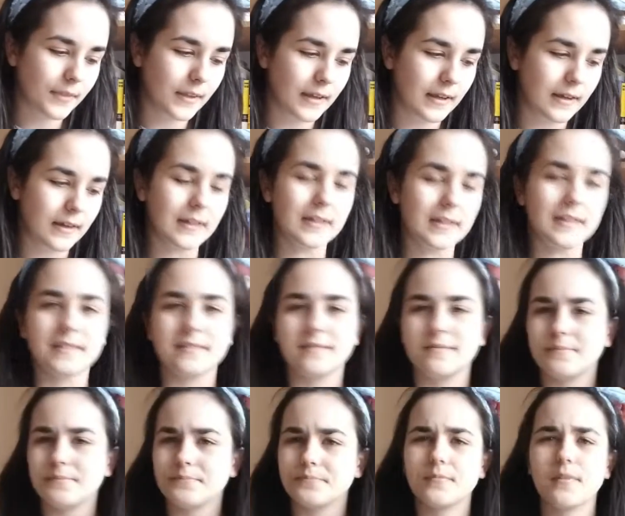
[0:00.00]
and
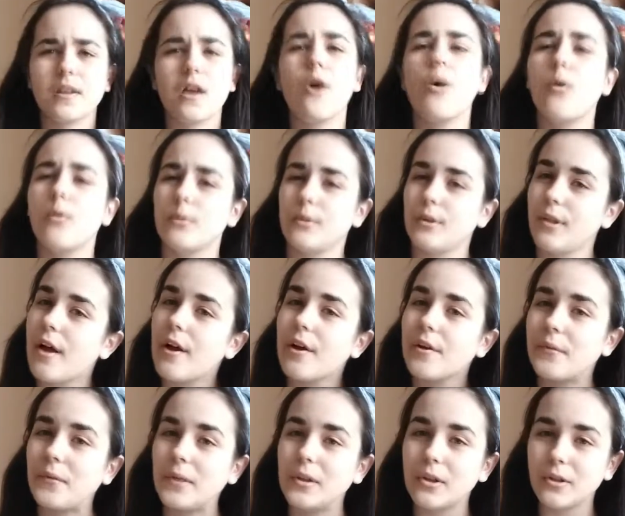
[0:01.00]
I
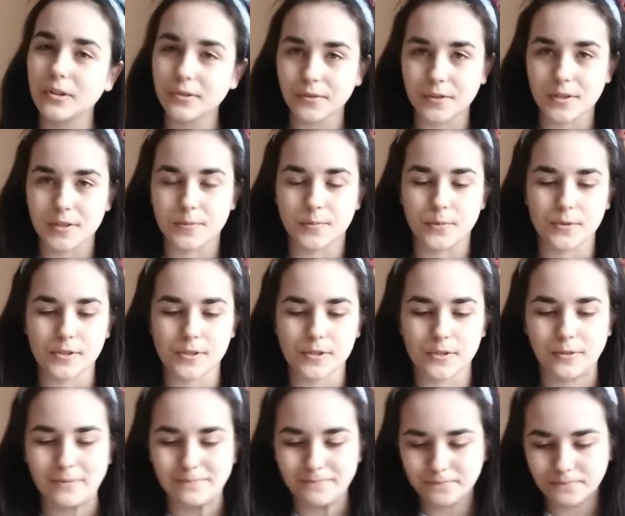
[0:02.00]
have a lot of his books,
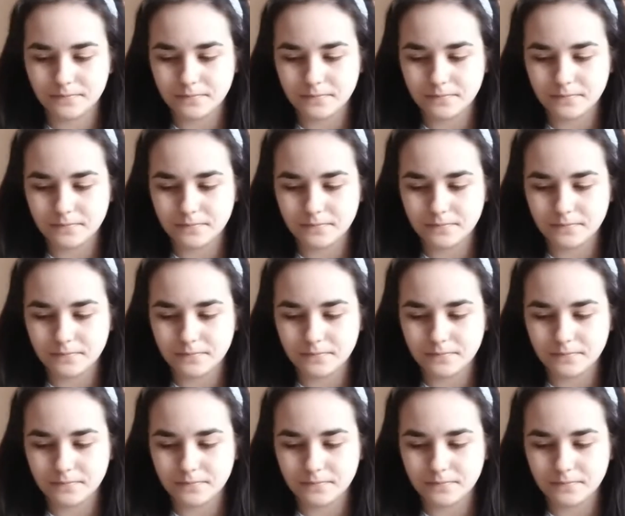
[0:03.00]
so